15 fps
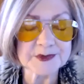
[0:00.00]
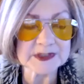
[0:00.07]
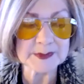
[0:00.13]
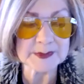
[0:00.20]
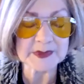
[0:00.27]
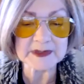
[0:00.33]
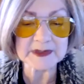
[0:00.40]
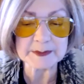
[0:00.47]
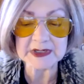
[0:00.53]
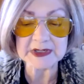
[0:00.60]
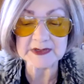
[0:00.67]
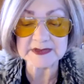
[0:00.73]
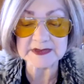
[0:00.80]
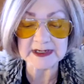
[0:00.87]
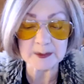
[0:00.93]
Timothy,
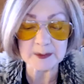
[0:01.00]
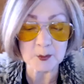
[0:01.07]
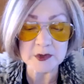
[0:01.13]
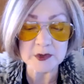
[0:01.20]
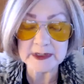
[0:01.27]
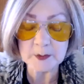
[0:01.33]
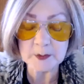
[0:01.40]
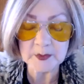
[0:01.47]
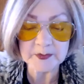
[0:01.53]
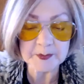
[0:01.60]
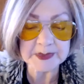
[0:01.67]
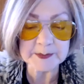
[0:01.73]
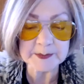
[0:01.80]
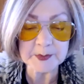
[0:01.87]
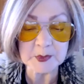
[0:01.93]
because again, working with
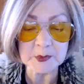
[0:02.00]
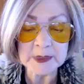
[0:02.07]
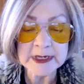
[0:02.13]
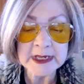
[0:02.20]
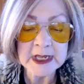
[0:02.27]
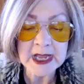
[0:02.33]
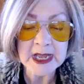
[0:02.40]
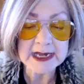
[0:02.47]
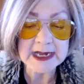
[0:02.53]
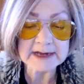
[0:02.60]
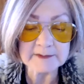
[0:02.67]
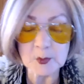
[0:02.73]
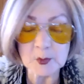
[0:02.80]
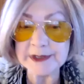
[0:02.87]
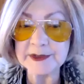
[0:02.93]
people, I have a
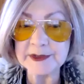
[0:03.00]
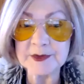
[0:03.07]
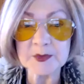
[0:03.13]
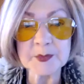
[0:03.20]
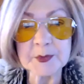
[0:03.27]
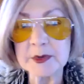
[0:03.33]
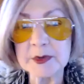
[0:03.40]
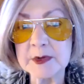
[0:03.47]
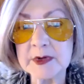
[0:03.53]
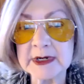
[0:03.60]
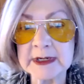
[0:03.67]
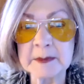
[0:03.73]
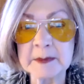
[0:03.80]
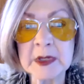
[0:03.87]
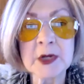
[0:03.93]
one year
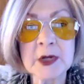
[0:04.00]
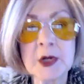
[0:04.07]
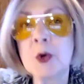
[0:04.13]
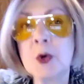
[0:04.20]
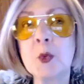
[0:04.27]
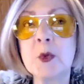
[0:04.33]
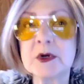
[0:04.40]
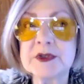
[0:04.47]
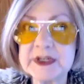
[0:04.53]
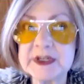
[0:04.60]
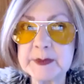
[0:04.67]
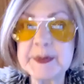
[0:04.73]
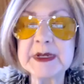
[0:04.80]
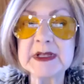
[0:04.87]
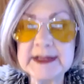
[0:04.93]
program where
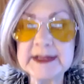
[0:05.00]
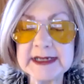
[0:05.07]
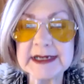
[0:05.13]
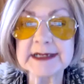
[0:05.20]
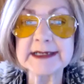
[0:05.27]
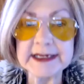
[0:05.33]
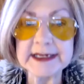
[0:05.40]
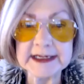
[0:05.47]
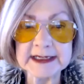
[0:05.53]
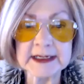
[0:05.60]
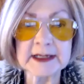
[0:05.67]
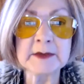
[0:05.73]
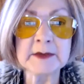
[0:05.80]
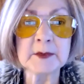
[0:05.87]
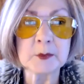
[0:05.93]
typically I
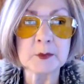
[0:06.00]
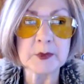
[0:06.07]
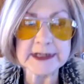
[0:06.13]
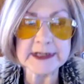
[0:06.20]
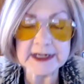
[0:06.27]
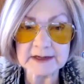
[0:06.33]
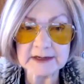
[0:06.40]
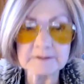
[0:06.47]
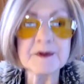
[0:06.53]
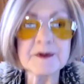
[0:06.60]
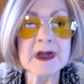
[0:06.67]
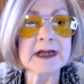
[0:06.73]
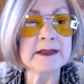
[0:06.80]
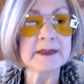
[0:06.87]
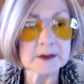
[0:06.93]
can, we can
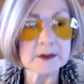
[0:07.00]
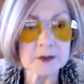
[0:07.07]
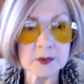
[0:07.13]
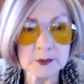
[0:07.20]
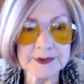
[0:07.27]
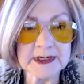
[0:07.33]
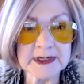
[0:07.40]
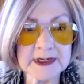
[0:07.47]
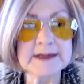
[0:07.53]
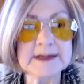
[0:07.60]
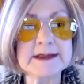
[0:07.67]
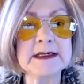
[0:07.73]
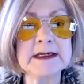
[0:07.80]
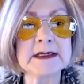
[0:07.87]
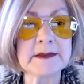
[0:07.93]
find their golden
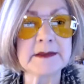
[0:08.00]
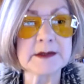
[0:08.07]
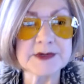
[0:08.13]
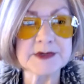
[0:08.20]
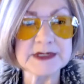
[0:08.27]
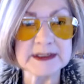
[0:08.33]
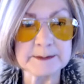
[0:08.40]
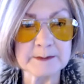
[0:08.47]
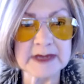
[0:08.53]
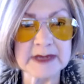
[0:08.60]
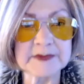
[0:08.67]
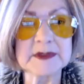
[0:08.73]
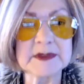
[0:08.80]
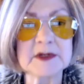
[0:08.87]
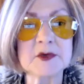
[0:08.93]
idea, their deep
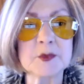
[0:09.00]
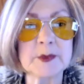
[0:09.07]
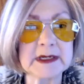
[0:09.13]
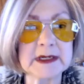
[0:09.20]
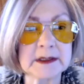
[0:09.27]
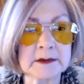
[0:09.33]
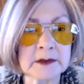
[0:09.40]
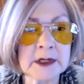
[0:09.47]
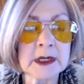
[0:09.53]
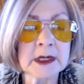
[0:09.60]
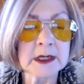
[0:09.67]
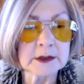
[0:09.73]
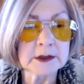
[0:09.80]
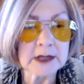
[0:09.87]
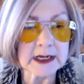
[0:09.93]
message. We can,
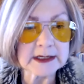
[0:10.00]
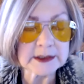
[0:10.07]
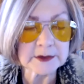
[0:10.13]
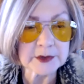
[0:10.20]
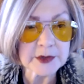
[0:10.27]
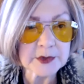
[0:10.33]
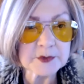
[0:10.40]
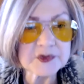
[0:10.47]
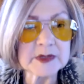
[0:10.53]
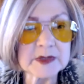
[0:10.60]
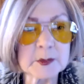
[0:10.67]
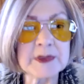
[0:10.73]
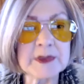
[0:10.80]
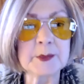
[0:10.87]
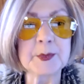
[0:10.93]
I can coach them
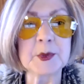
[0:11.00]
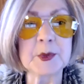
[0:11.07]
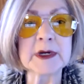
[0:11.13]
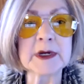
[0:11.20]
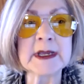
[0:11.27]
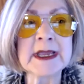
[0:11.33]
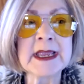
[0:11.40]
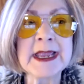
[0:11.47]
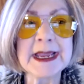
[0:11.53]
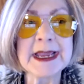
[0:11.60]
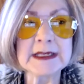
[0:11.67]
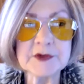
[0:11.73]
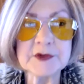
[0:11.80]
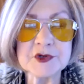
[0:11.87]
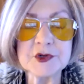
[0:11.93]
on the book. And
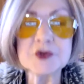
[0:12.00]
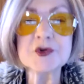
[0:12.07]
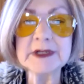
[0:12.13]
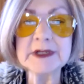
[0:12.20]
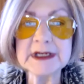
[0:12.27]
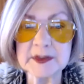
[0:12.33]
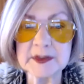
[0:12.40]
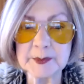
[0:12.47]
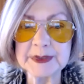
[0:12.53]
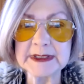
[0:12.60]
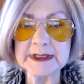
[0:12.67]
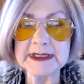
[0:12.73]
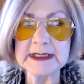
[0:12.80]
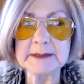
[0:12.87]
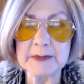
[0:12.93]
it's usually
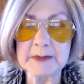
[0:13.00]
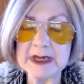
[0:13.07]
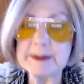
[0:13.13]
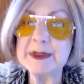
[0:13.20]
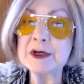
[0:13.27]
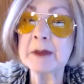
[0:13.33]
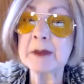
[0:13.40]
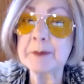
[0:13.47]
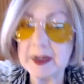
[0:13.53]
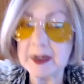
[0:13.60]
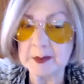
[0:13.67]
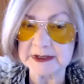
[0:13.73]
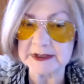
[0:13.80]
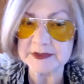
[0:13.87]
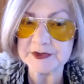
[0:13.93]
complete, maybe not
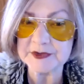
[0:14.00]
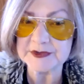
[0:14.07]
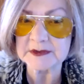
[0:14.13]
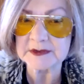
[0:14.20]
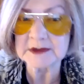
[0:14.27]
published,